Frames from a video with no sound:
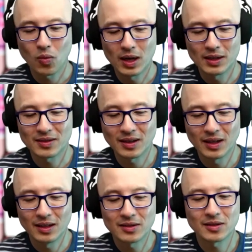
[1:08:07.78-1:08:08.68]
wants
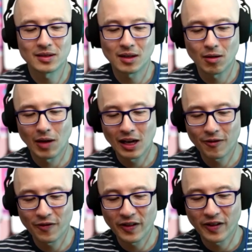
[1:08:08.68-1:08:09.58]
instant
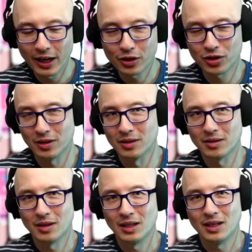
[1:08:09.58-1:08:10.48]

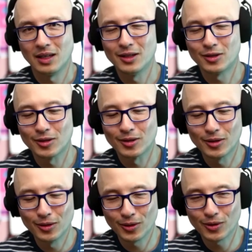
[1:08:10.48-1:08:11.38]
gratification,
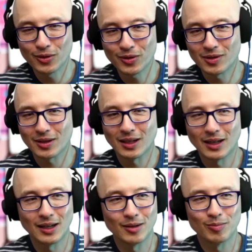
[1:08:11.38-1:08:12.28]
instant noodles,
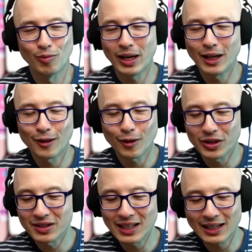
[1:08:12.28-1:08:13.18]
ready in
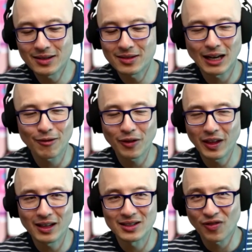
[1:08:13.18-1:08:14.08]
30 seconds.
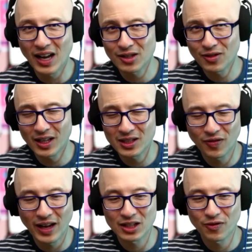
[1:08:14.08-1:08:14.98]
Everything is fast,
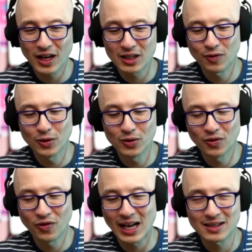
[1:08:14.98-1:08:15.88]
fast, fast, fast
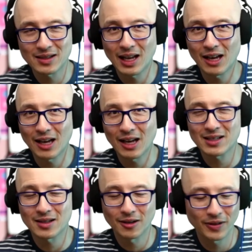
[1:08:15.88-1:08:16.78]
food, fast life,
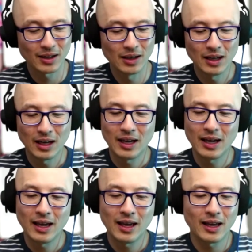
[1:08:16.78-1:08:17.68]
fast living.
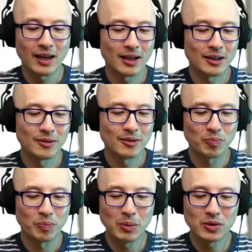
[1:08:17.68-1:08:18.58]
And
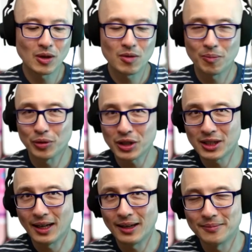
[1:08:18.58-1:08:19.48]
people don't
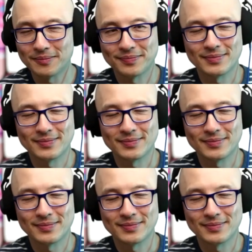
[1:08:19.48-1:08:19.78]
appreciate